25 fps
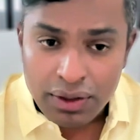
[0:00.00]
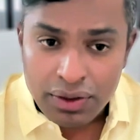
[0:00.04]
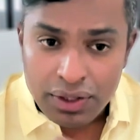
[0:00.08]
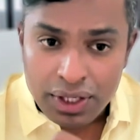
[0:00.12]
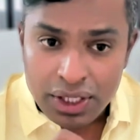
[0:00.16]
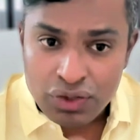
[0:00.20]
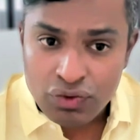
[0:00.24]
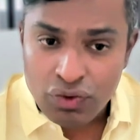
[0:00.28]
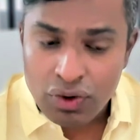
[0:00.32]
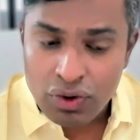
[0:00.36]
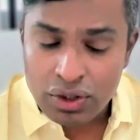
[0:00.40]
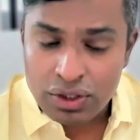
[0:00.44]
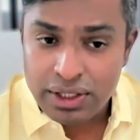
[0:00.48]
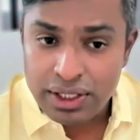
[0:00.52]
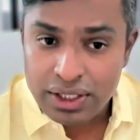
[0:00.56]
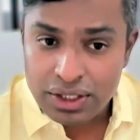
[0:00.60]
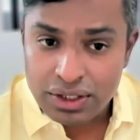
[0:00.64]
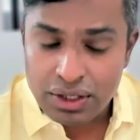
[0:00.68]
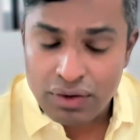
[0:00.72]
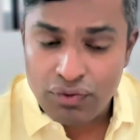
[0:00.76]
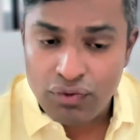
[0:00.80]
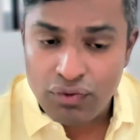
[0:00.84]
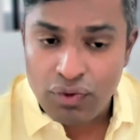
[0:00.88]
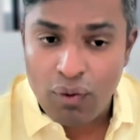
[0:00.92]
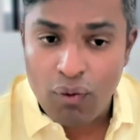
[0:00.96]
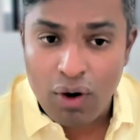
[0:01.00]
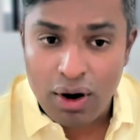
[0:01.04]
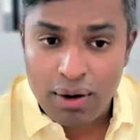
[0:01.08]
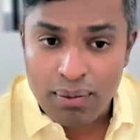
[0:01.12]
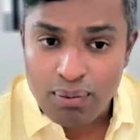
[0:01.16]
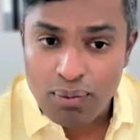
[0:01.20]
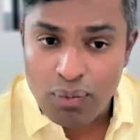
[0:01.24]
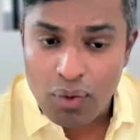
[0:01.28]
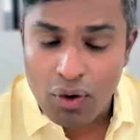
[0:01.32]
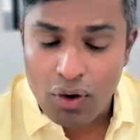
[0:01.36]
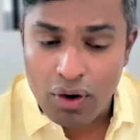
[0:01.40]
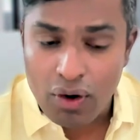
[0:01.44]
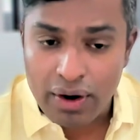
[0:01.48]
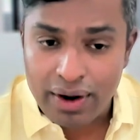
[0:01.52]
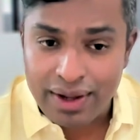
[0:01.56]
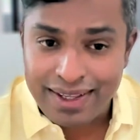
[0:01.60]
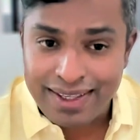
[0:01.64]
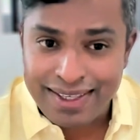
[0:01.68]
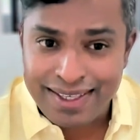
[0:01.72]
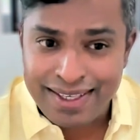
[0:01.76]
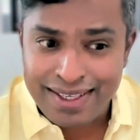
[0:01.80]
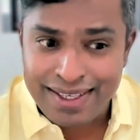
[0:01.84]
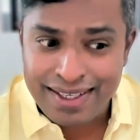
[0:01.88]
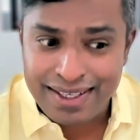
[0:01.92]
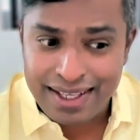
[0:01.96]
This was listed for
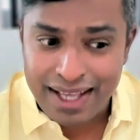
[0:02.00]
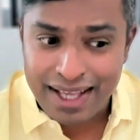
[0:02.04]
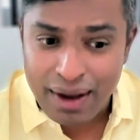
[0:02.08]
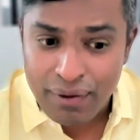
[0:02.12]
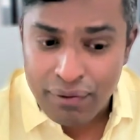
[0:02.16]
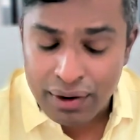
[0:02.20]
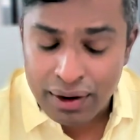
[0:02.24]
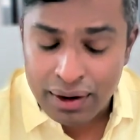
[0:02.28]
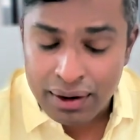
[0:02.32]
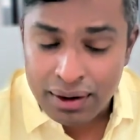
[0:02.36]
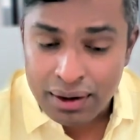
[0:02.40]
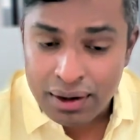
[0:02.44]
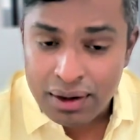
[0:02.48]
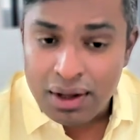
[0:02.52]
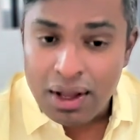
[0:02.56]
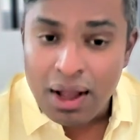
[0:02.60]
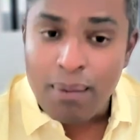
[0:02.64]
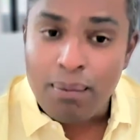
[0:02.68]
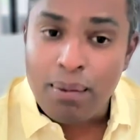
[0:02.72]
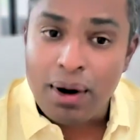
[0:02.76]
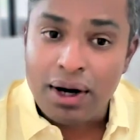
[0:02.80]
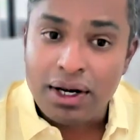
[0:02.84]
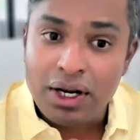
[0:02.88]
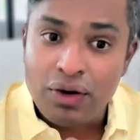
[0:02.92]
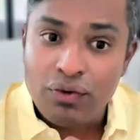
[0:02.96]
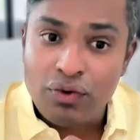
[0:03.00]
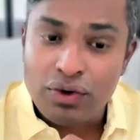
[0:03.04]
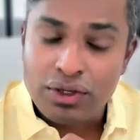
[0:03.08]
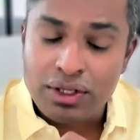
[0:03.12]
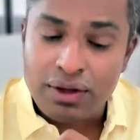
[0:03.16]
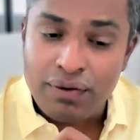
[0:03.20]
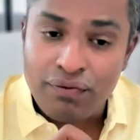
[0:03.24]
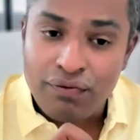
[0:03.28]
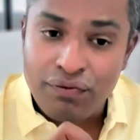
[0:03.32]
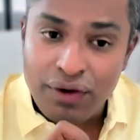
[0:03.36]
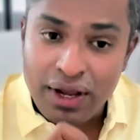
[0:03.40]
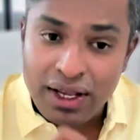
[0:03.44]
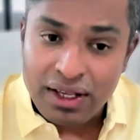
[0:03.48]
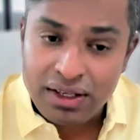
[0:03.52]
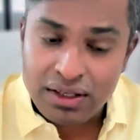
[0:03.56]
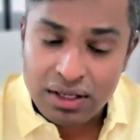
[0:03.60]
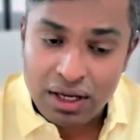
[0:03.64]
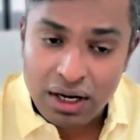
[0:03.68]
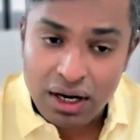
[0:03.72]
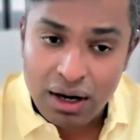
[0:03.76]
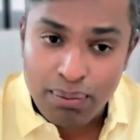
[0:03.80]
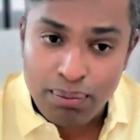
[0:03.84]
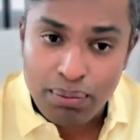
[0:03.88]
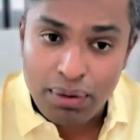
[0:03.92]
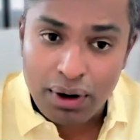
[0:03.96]
1.7, but it was a
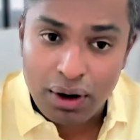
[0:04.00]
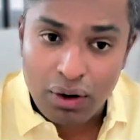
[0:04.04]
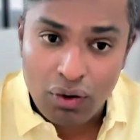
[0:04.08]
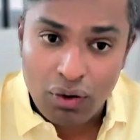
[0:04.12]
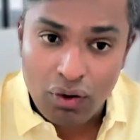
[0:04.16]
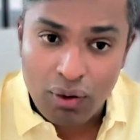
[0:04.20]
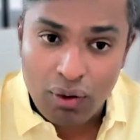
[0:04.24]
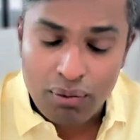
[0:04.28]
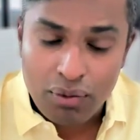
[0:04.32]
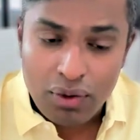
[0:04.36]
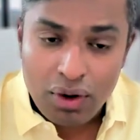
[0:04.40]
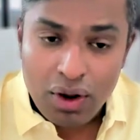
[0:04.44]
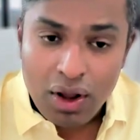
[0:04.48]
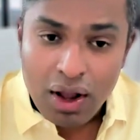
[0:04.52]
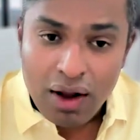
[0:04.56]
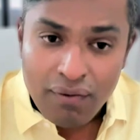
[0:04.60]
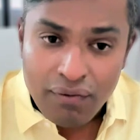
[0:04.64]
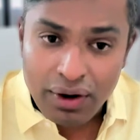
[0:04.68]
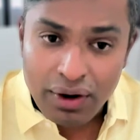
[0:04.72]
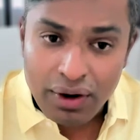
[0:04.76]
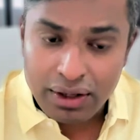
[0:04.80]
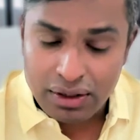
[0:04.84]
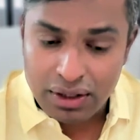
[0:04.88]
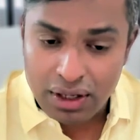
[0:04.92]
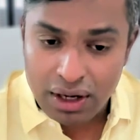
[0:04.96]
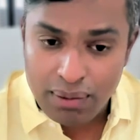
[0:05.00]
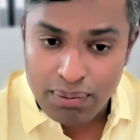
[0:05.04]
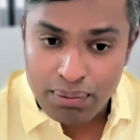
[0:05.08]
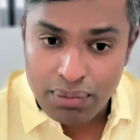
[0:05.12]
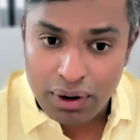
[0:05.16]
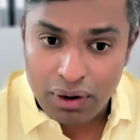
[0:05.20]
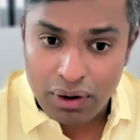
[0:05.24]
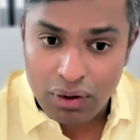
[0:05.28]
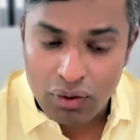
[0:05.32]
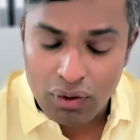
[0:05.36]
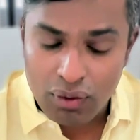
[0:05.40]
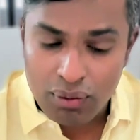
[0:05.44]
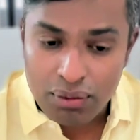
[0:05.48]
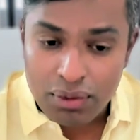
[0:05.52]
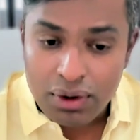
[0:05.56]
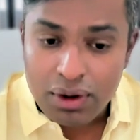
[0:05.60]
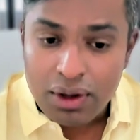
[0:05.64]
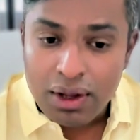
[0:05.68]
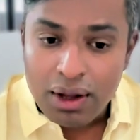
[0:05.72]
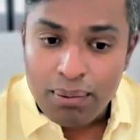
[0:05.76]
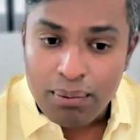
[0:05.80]
fixer upper home.